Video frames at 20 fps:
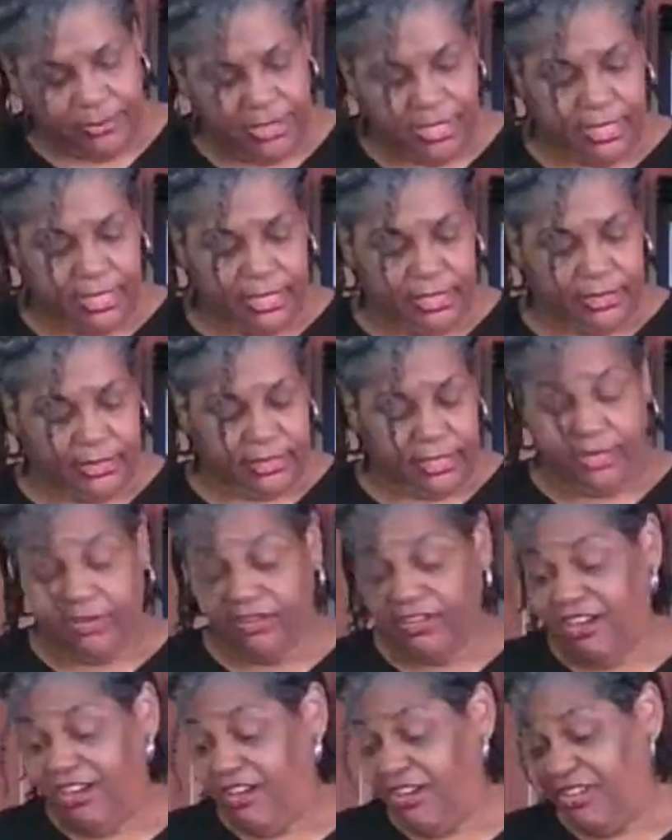because they are
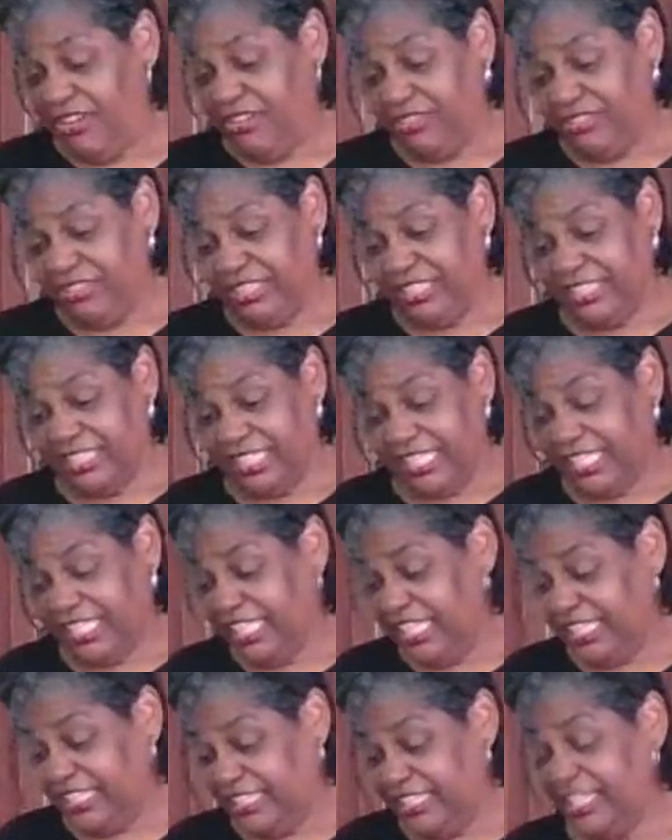all
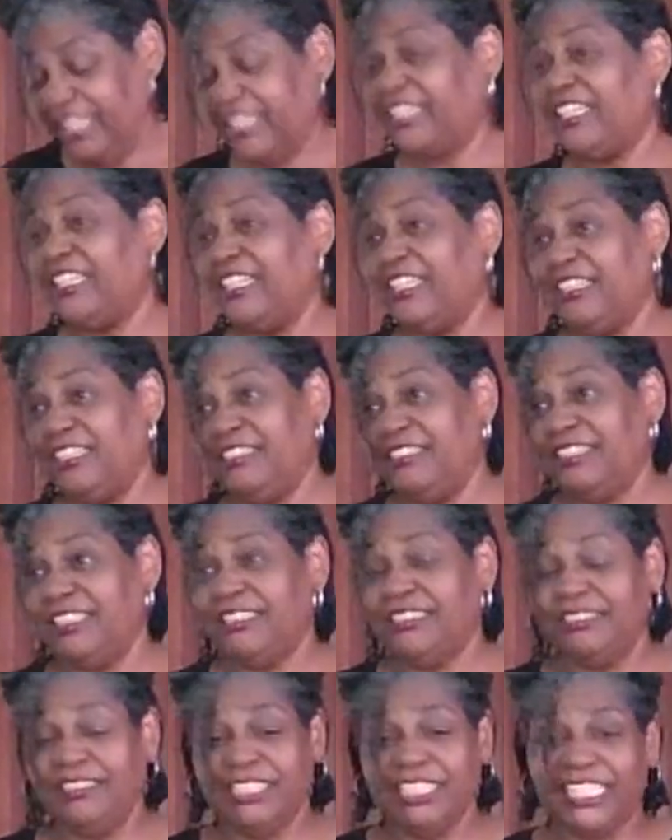sticky and yucky,
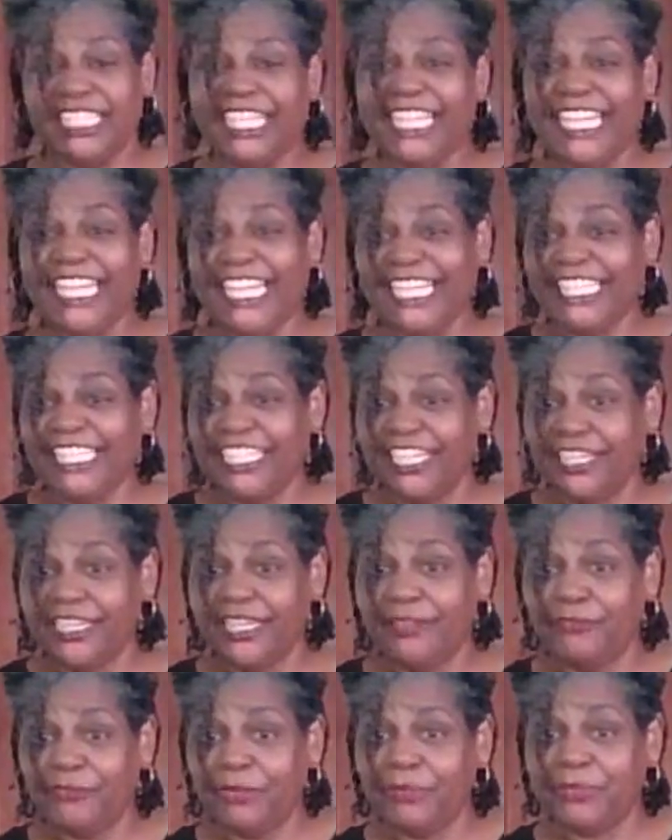sticky and
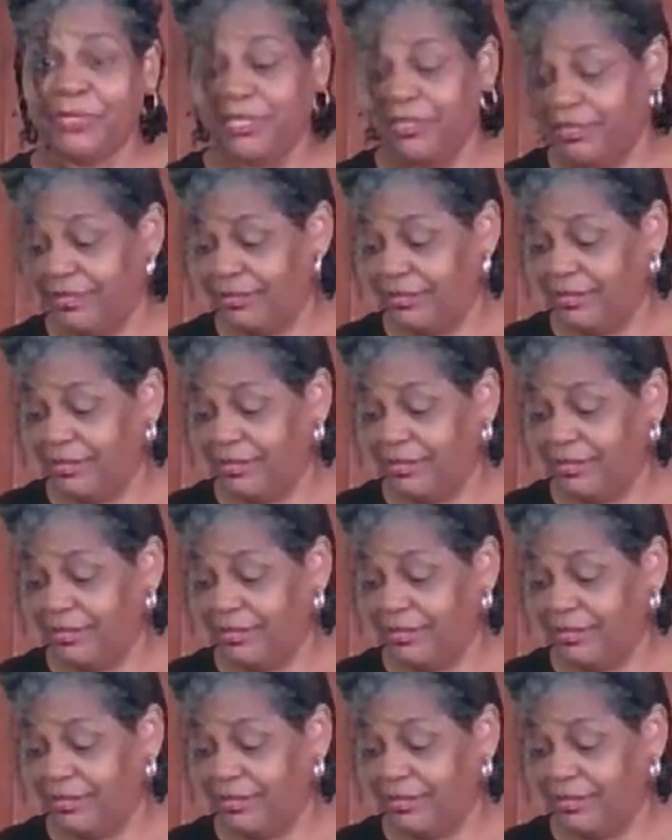yucky from the